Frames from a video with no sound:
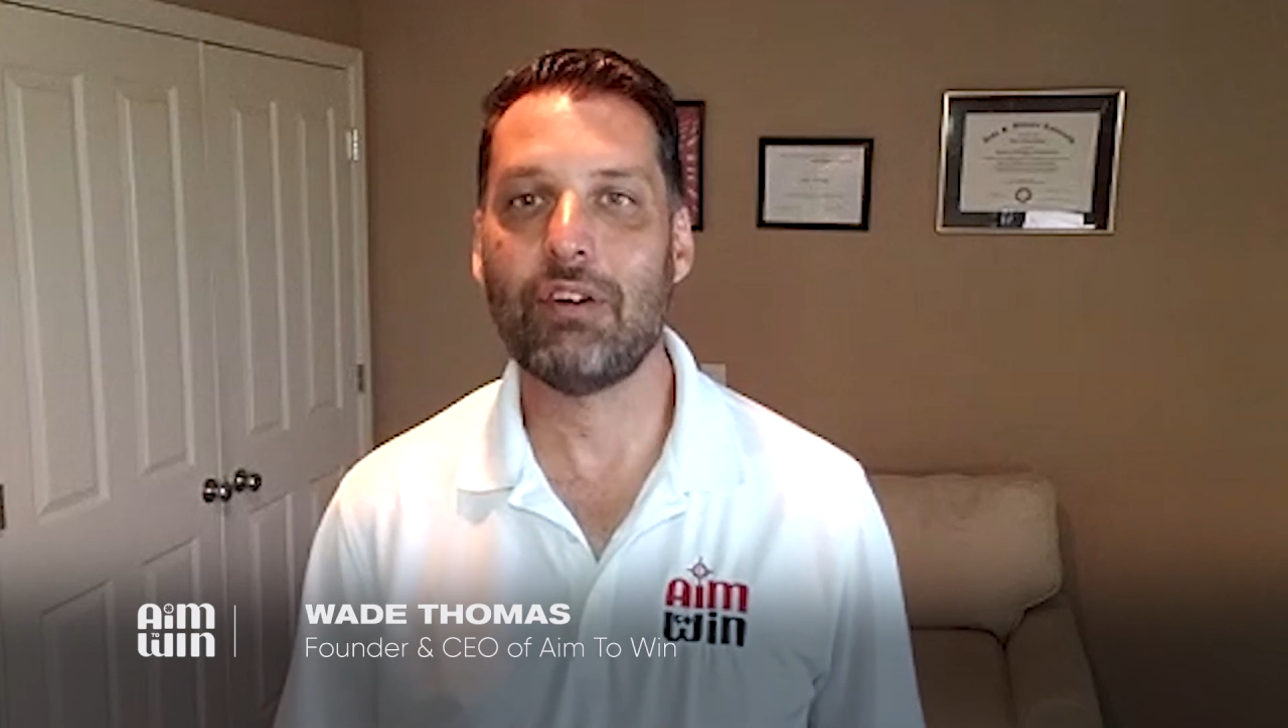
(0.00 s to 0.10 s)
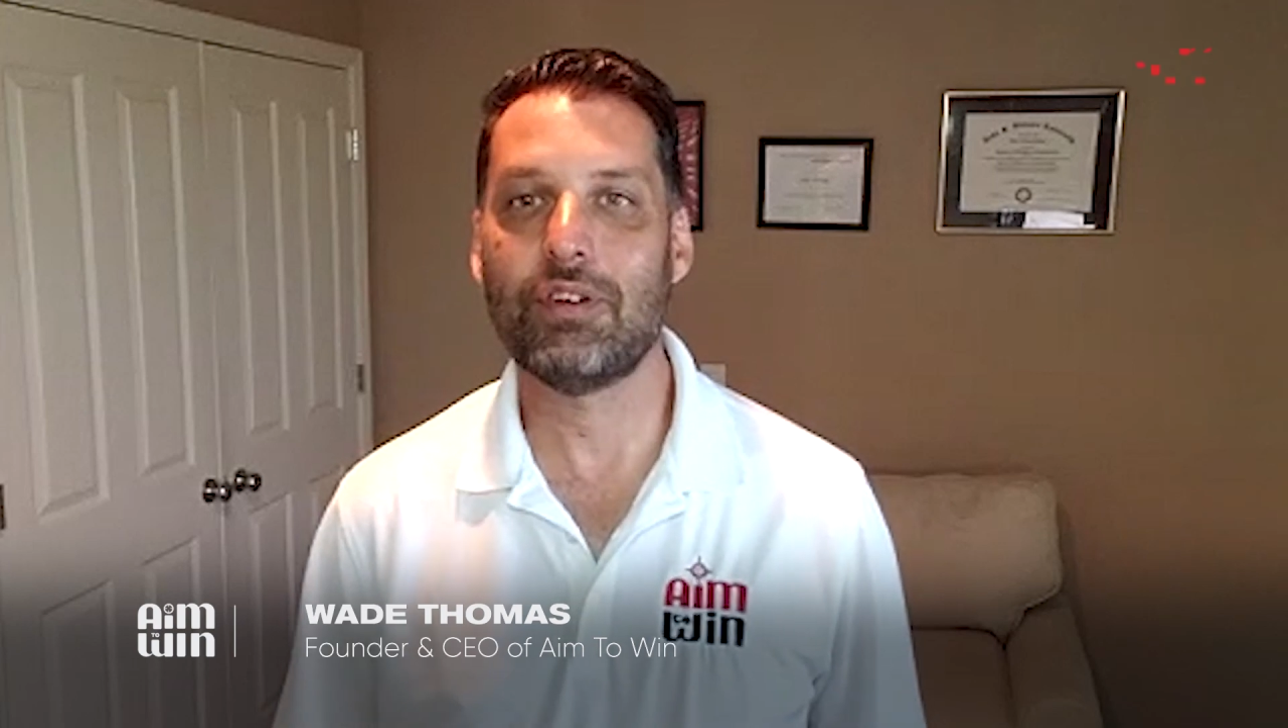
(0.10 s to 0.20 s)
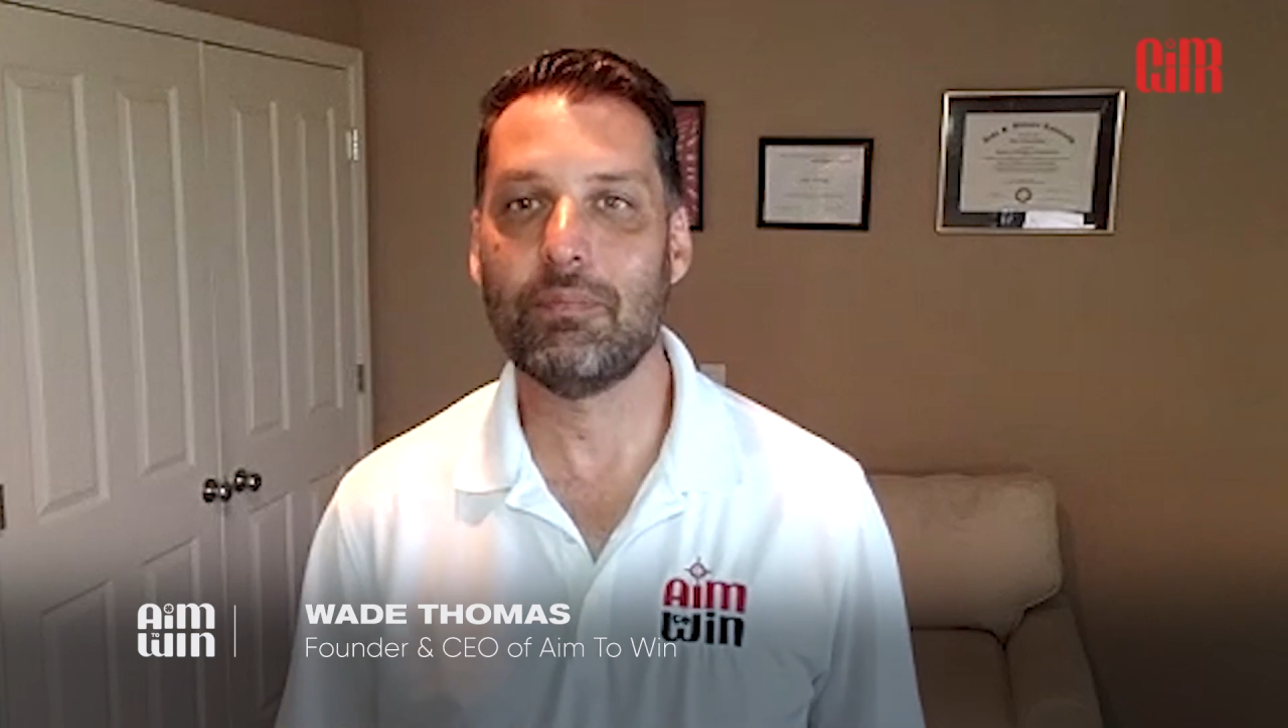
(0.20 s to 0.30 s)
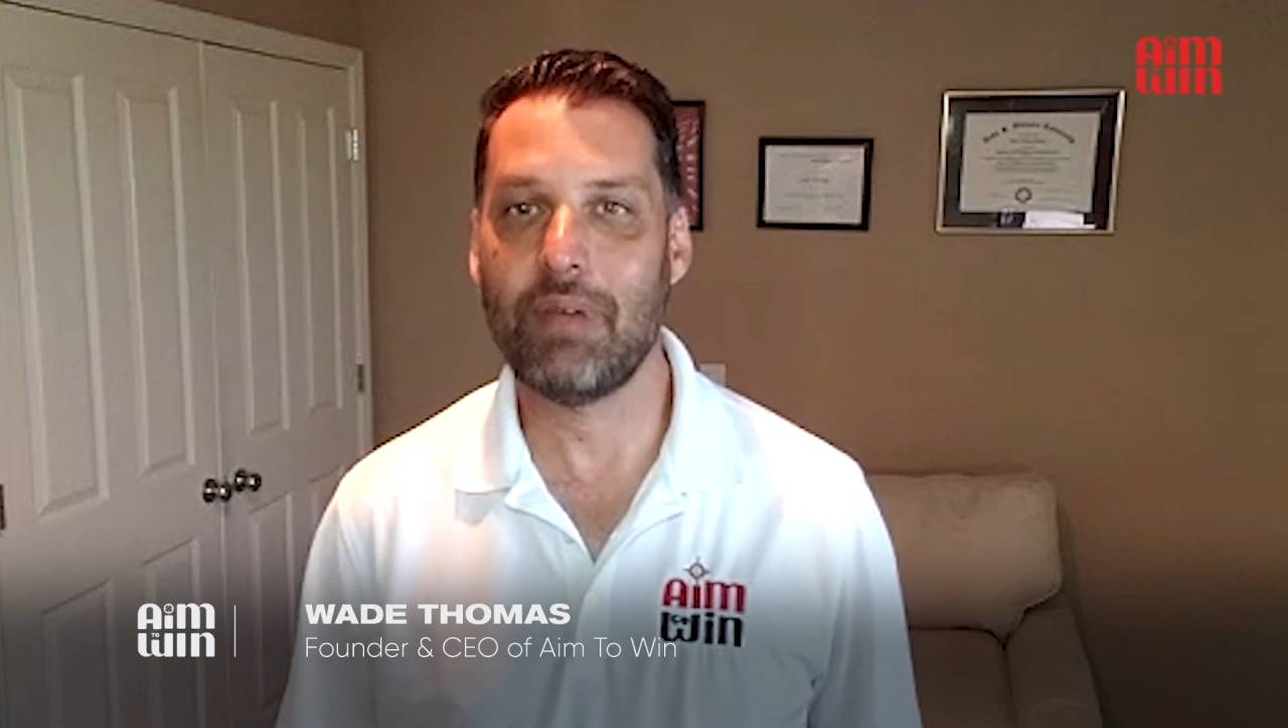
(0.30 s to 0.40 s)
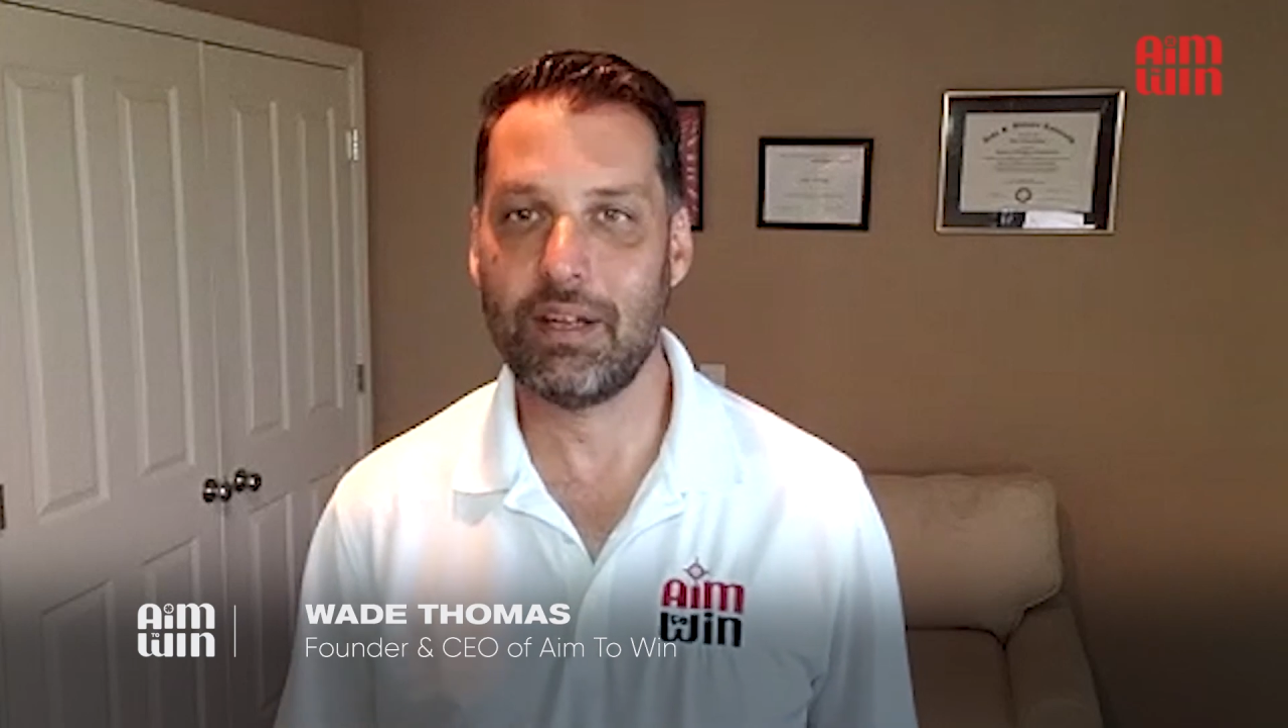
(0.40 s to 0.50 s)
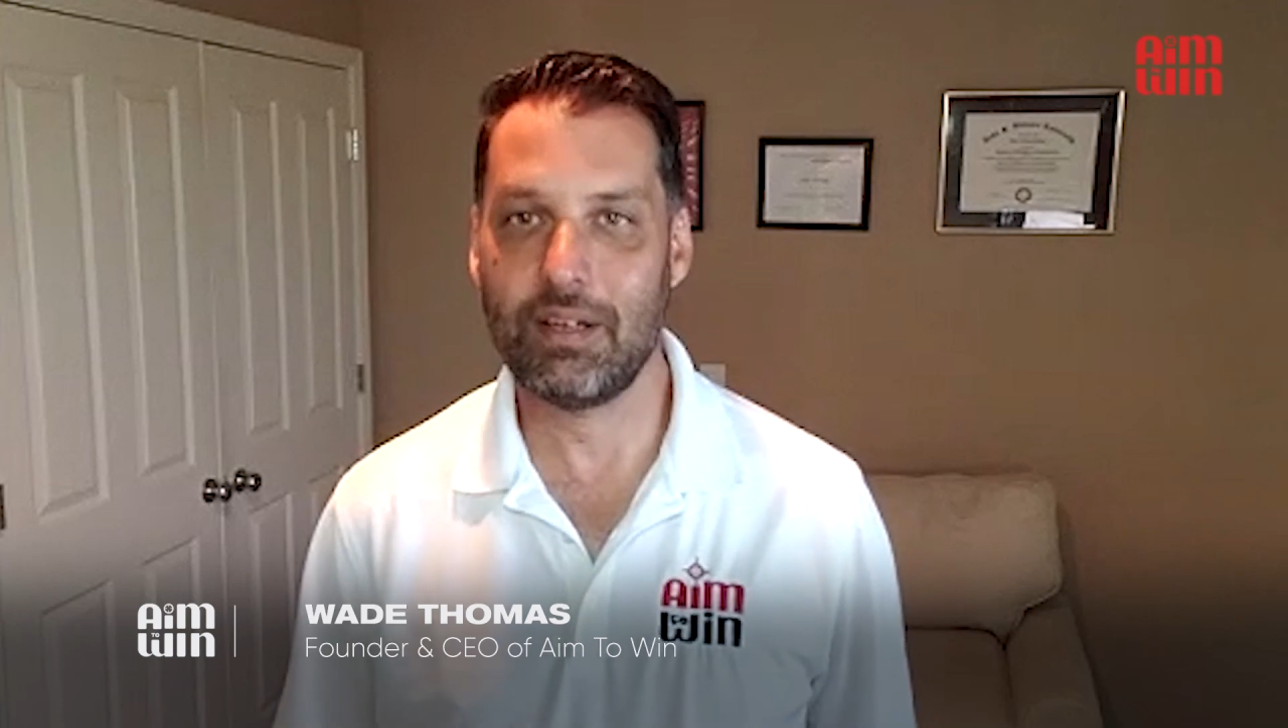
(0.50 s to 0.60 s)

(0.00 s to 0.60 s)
you can make